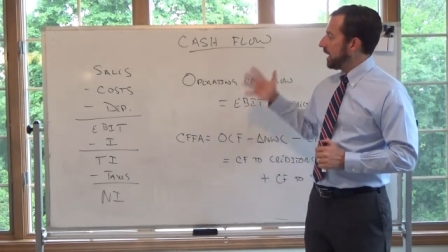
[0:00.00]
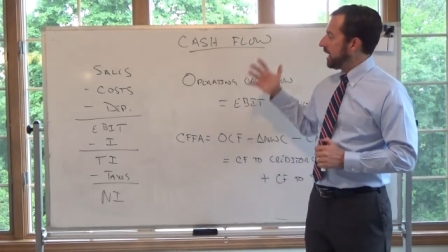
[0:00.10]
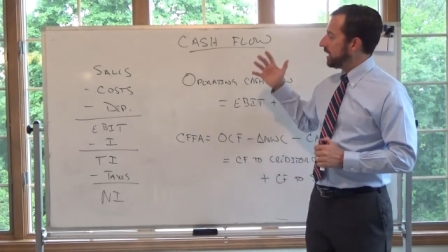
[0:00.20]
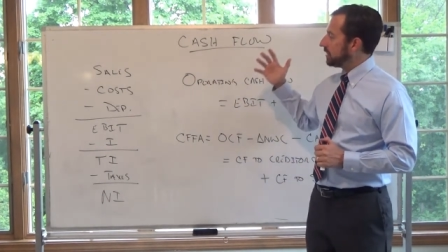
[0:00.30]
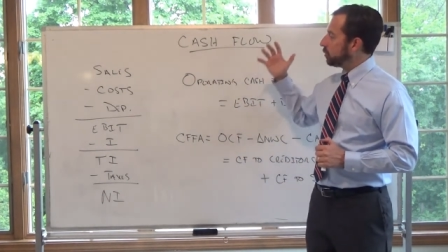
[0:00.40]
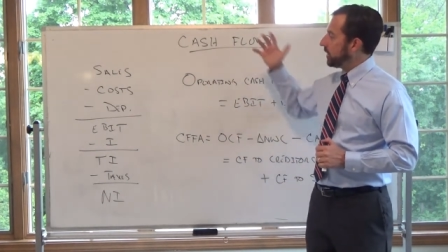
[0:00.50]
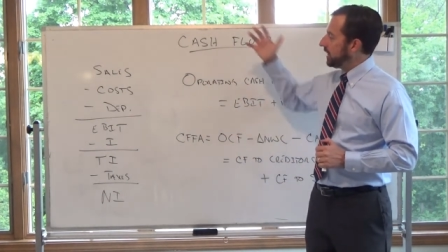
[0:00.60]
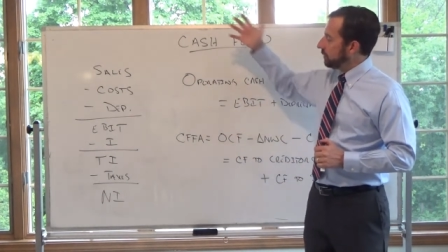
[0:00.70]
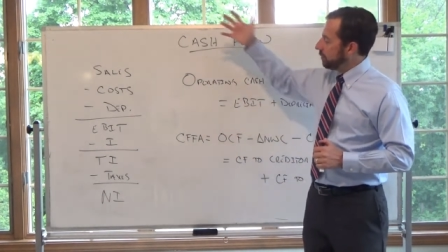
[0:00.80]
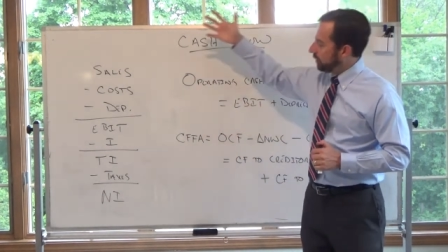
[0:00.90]
is
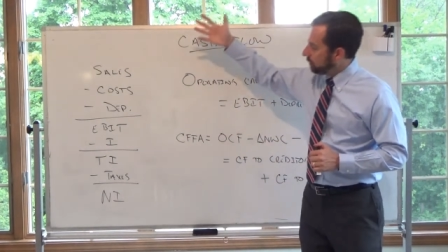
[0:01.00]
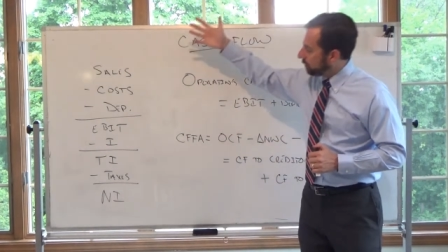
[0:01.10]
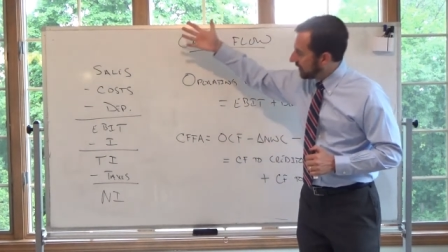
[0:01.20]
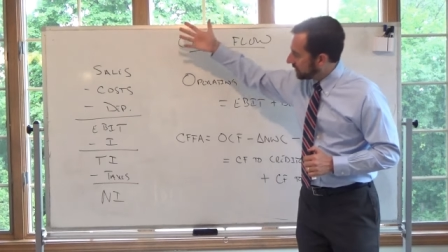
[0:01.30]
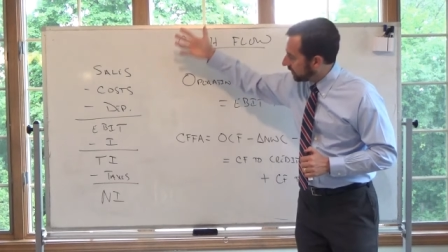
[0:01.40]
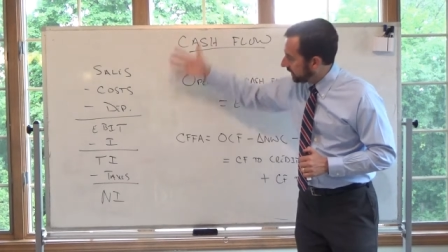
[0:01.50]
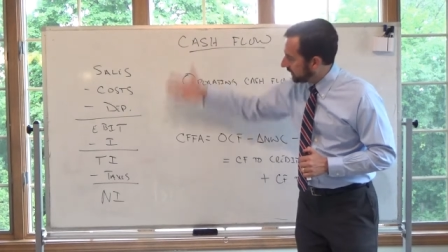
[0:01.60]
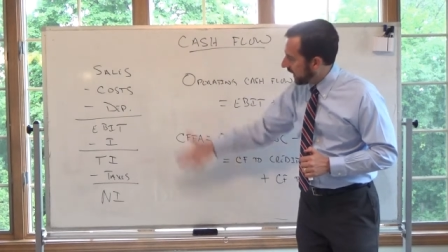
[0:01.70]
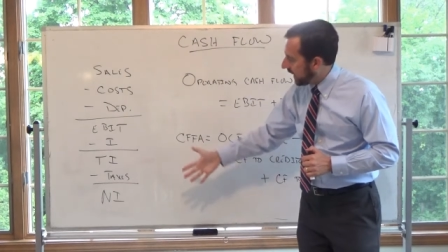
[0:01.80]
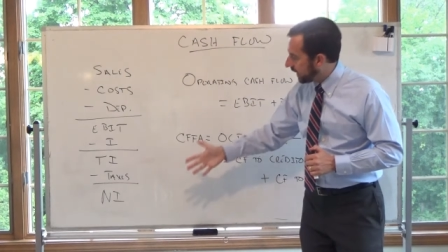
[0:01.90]
we basically
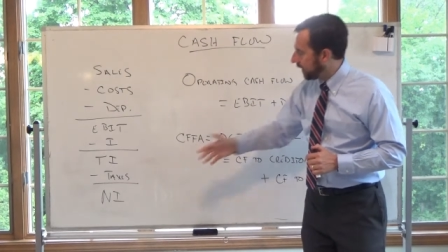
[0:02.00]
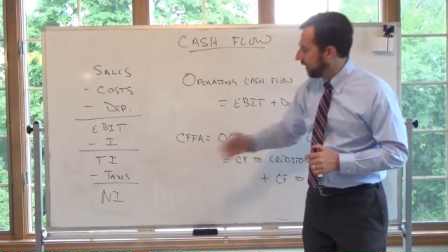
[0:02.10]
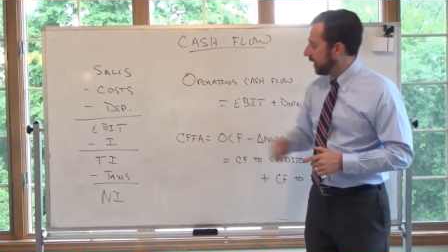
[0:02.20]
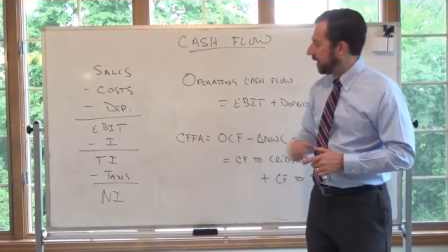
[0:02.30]
take